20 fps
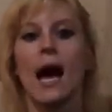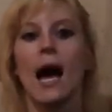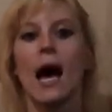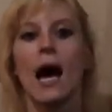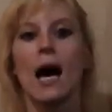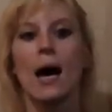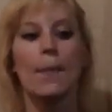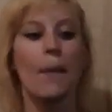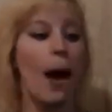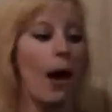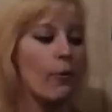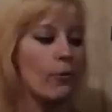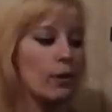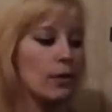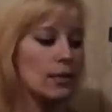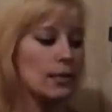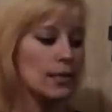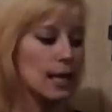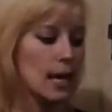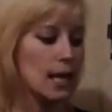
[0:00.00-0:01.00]
I
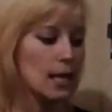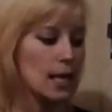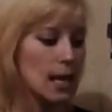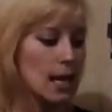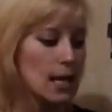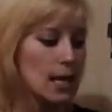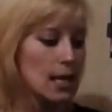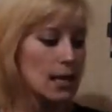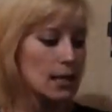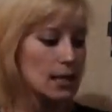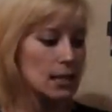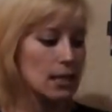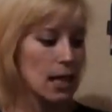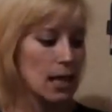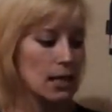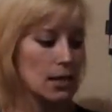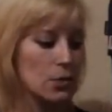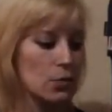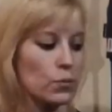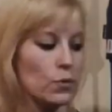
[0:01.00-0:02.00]
will say that
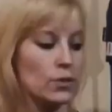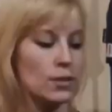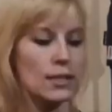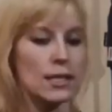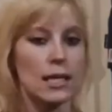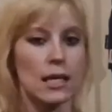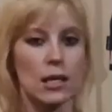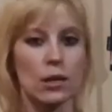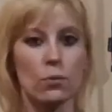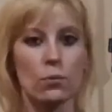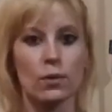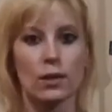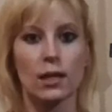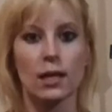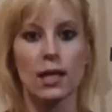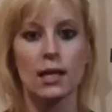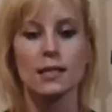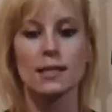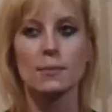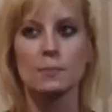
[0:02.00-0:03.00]
today's routine, really,
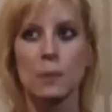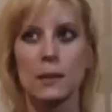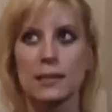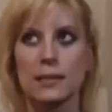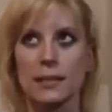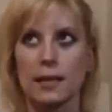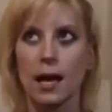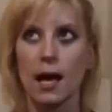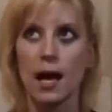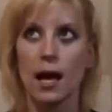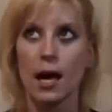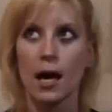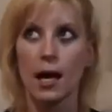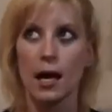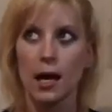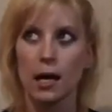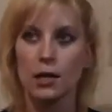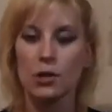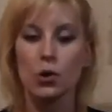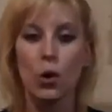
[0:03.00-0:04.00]
it's
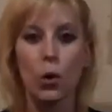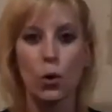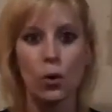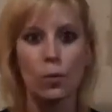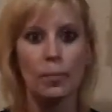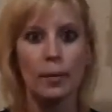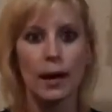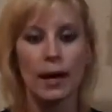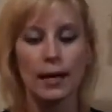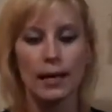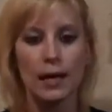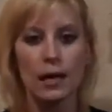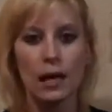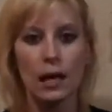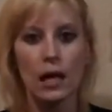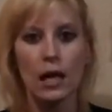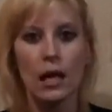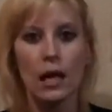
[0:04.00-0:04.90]
a total body,